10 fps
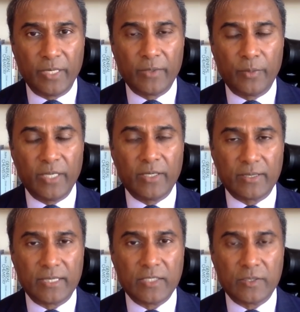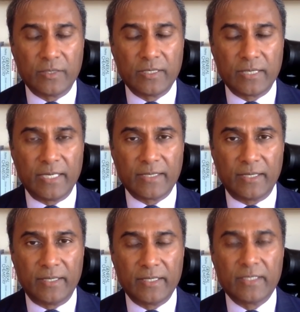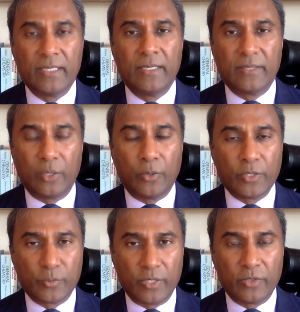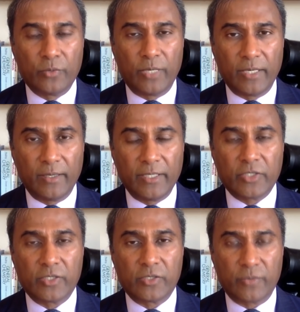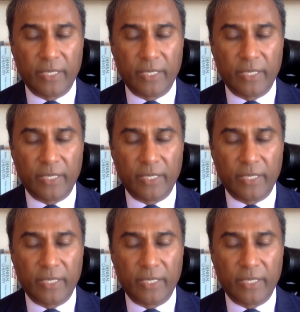The way you can test these guys on it is they always want to do regulations,